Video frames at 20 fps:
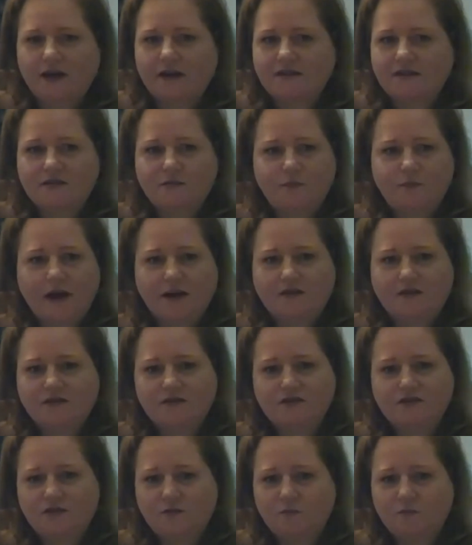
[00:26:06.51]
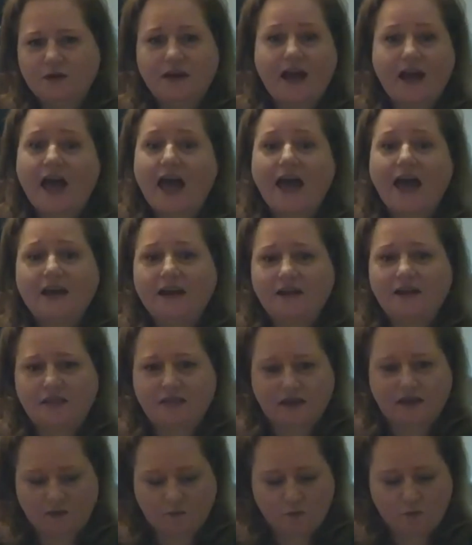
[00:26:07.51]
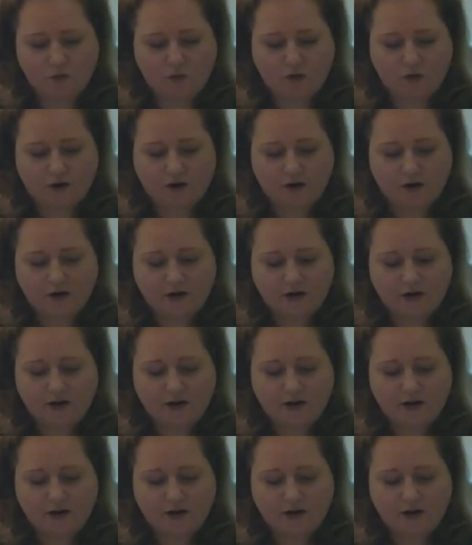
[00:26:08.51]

expected to be anything more